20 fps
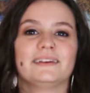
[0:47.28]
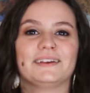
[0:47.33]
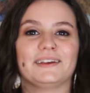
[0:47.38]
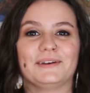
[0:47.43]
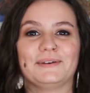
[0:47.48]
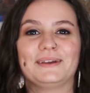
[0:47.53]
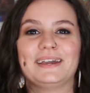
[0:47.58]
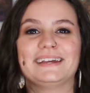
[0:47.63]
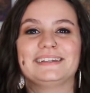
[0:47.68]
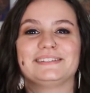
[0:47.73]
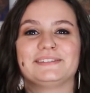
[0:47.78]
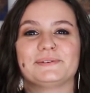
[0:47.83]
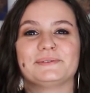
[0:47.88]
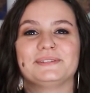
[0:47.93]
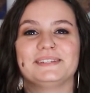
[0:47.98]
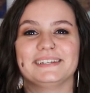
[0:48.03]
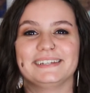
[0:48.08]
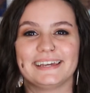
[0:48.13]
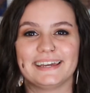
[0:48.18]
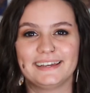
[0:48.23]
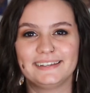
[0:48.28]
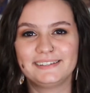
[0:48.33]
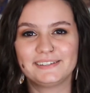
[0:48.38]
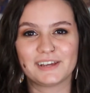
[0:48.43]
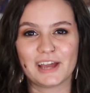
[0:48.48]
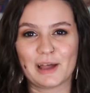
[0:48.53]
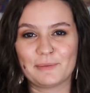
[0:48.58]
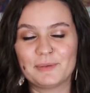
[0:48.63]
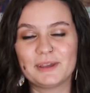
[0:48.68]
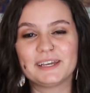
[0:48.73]
Okay, so today's
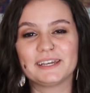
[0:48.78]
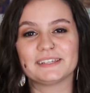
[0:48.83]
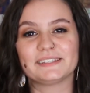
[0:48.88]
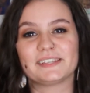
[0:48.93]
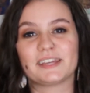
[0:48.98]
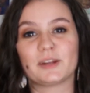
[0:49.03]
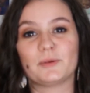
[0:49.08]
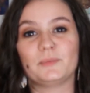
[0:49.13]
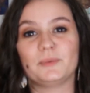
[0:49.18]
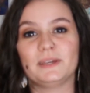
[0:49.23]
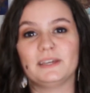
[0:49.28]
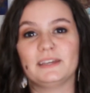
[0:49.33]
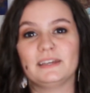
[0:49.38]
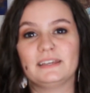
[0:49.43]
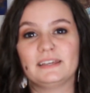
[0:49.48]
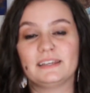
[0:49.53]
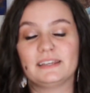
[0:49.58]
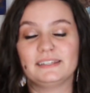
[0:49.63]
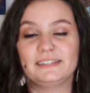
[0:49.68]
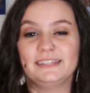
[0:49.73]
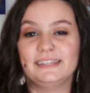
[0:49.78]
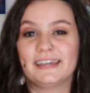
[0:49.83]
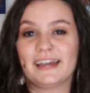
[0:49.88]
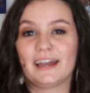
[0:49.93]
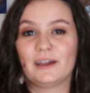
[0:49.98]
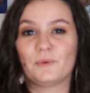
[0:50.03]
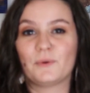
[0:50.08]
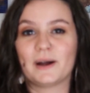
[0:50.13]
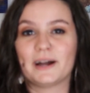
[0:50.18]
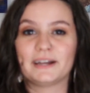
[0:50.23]
topic is going to be
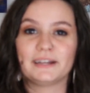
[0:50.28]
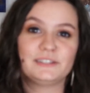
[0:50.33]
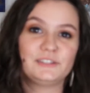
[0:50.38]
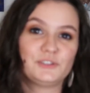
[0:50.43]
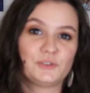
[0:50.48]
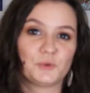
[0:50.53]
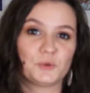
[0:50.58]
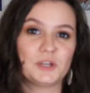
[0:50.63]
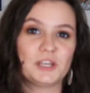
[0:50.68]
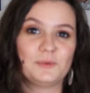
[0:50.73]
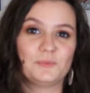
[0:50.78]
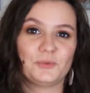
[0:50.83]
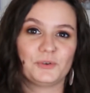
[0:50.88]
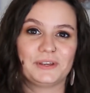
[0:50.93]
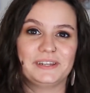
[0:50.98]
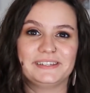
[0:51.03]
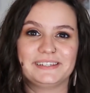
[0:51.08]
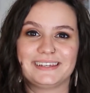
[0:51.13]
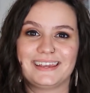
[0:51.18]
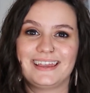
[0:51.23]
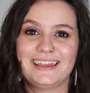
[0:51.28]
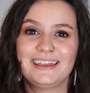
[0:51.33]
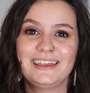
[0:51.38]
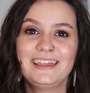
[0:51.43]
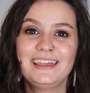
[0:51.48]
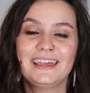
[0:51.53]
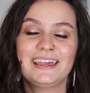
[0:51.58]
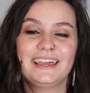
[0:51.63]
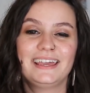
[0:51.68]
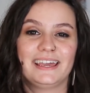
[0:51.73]
DIY screen printing.
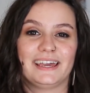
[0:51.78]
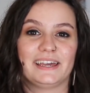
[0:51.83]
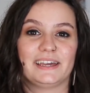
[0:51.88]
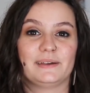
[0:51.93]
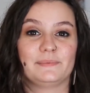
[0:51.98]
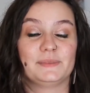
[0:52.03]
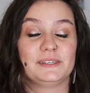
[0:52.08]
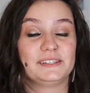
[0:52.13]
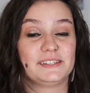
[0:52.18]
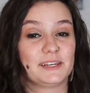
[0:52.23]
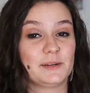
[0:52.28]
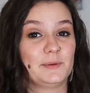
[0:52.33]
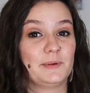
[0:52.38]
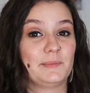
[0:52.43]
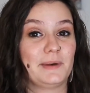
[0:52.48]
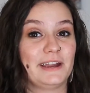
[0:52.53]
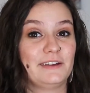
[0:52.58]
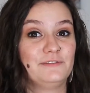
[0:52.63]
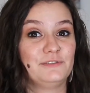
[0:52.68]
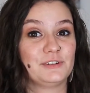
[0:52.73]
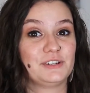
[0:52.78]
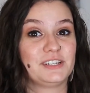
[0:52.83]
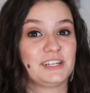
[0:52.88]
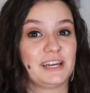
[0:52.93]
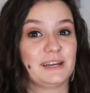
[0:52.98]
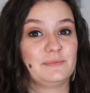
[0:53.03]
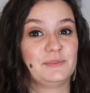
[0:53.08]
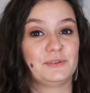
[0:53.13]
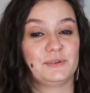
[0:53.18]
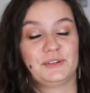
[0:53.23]
This is going to be my first
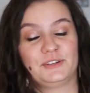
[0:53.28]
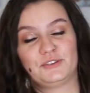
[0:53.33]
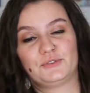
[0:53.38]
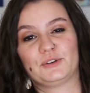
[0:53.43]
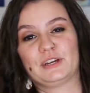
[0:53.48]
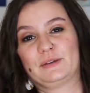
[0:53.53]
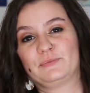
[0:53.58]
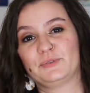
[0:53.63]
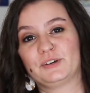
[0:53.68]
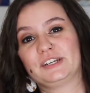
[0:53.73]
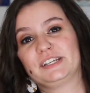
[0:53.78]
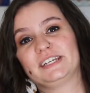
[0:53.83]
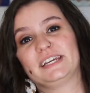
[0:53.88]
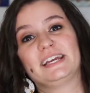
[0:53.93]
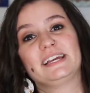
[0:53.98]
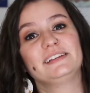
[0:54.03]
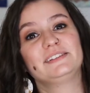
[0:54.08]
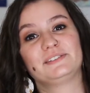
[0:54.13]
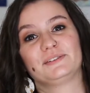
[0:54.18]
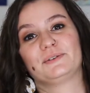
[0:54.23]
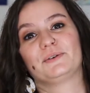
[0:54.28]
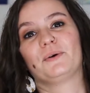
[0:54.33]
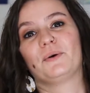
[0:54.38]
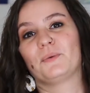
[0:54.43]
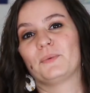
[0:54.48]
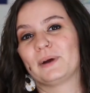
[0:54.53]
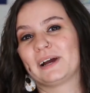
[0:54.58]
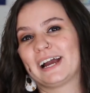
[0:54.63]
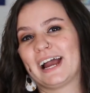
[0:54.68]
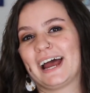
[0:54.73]
time doing screen printing, so
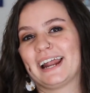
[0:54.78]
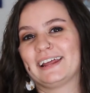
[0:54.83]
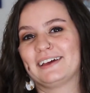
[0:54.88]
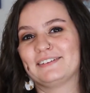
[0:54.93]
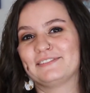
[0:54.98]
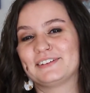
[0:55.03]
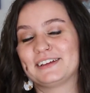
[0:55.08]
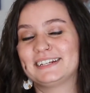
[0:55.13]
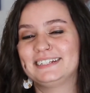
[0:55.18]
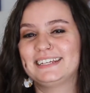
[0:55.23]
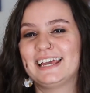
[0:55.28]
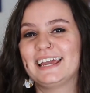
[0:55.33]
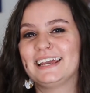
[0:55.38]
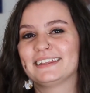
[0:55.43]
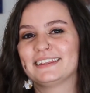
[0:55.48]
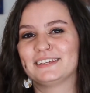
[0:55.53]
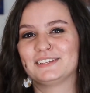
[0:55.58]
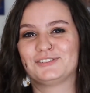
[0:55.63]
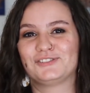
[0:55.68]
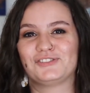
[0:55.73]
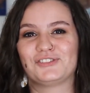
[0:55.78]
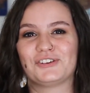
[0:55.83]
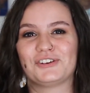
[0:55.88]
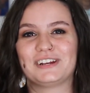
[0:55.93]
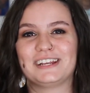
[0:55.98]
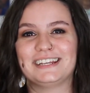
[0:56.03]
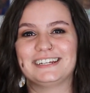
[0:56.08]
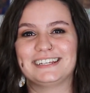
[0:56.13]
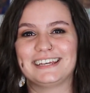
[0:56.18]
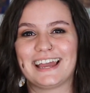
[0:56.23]
we're kind of taking this
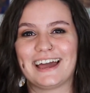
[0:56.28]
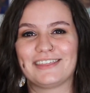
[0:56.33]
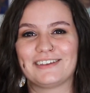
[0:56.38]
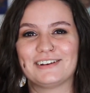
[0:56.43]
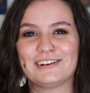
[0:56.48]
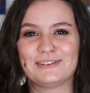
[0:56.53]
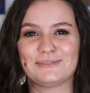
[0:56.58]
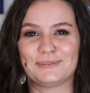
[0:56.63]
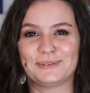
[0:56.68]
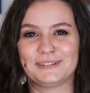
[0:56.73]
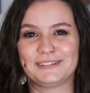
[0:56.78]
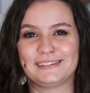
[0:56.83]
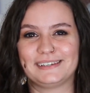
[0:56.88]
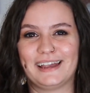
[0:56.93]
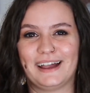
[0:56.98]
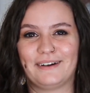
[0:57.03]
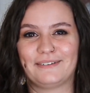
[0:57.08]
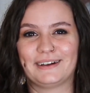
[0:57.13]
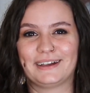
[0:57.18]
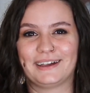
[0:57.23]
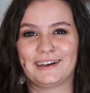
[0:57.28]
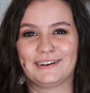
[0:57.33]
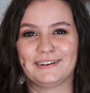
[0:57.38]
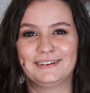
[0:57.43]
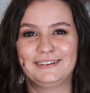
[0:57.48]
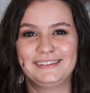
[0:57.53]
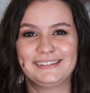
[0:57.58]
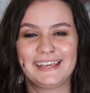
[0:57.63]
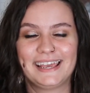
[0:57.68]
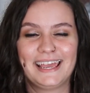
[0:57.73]
journey together and we'll see how it
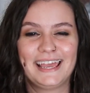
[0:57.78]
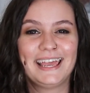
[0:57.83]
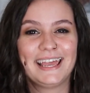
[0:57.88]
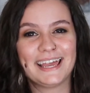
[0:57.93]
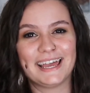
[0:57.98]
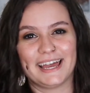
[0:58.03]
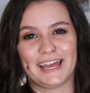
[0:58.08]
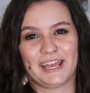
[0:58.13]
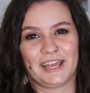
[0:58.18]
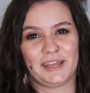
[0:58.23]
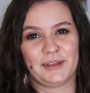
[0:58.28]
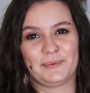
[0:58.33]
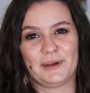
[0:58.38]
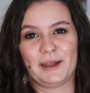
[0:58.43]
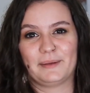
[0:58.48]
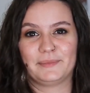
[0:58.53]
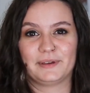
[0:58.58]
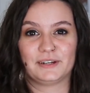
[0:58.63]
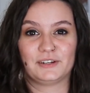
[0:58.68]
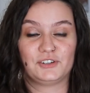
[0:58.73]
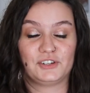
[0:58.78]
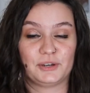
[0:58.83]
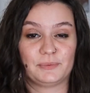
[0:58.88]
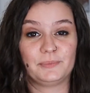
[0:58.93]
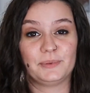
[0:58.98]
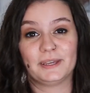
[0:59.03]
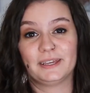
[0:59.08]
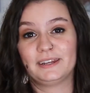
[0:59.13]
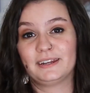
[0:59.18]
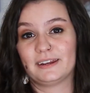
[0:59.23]
goes. I'm going to
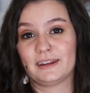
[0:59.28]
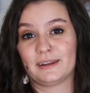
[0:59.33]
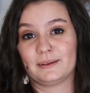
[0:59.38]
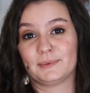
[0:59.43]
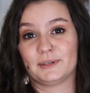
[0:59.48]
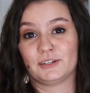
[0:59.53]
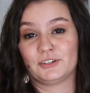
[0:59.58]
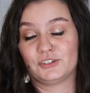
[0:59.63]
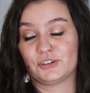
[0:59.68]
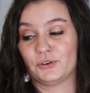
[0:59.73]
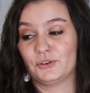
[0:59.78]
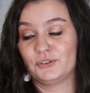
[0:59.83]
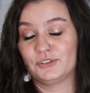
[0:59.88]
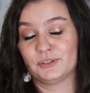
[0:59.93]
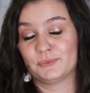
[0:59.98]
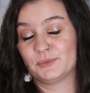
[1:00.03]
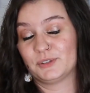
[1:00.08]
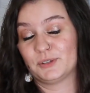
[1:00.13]
jump in and I'm going to show you some